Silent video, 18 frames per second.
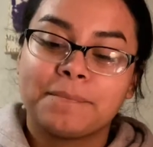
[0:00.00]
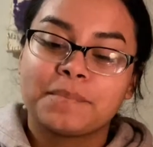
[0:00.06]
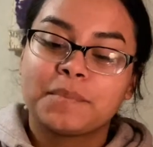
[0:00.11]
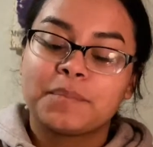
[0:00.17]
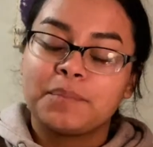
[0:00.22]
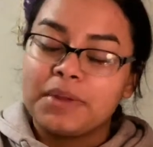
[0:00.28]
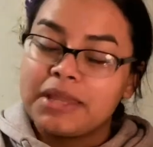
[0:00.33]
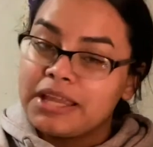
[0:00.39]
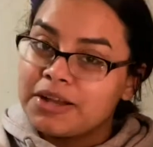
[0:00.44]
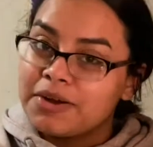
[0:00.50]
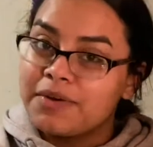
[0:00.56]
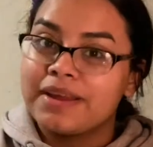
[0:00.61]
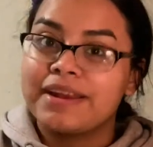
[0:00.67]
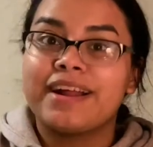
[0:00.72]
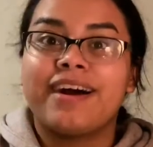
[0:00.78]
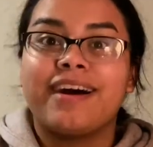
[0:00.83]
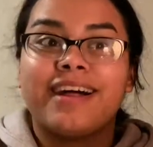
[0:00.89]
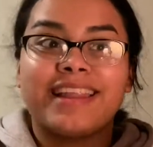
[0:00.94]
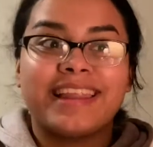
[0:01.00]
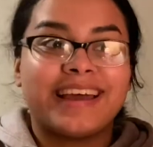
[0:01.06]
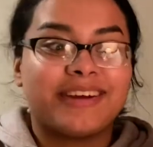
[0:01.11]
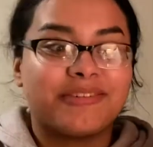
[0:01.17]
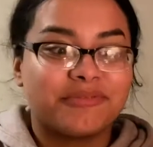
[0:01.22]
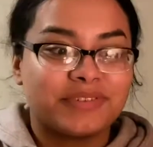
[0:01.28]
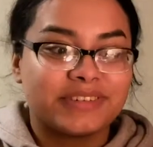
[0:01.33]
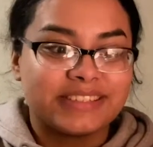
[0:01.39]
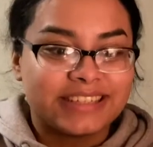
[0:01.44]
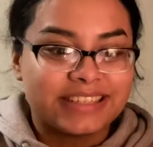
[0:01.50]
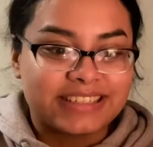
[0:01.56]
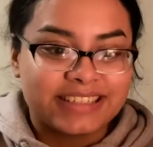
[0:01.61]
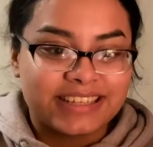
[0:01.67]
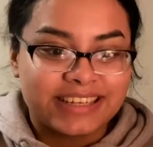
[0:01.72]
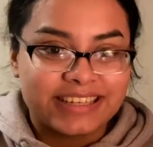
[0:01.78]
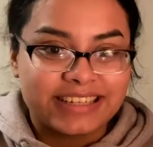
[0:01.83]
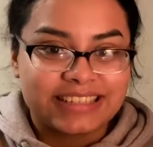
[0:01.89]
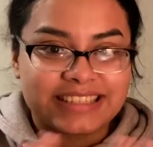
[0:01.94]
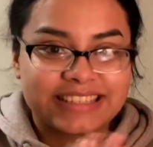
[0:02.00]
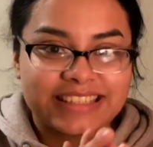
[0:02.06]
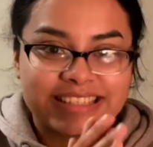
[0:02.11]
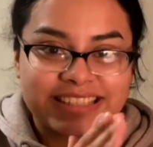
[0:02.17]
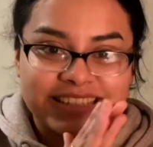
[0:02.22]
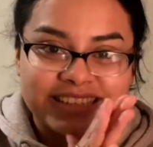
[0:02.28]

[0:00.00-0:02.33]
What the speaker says: Me going all out for TikToks.